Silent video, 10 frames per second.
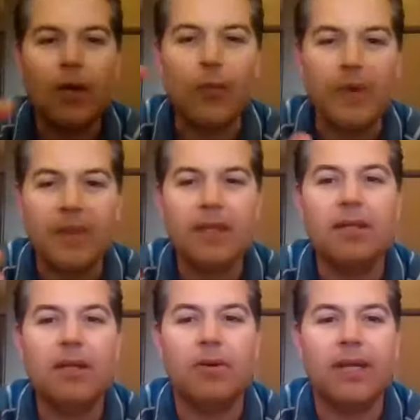
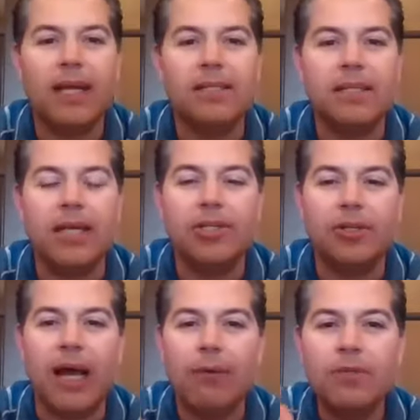within the
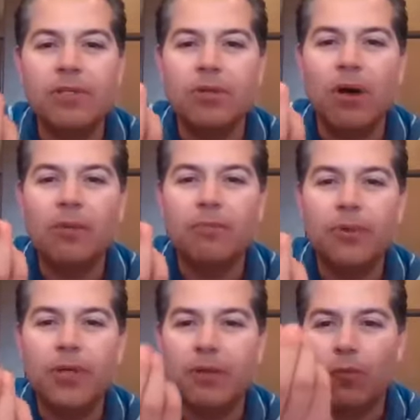organization. I was not
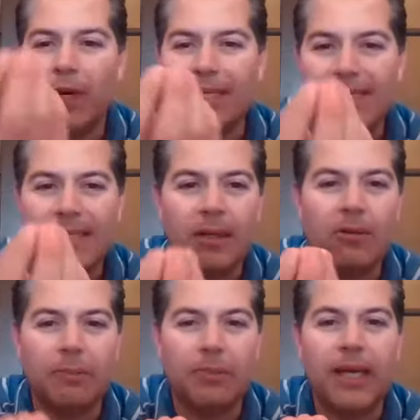put in one
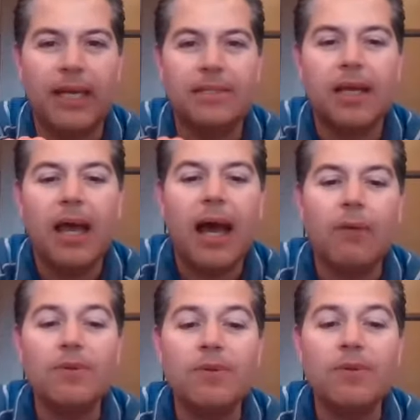single place.
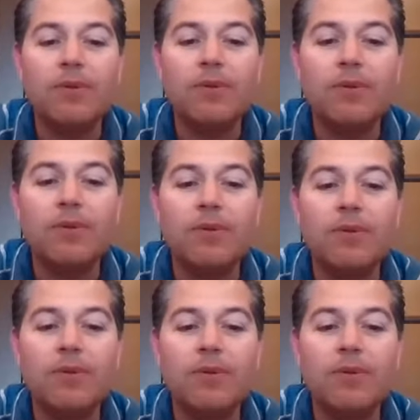I was the assistant to the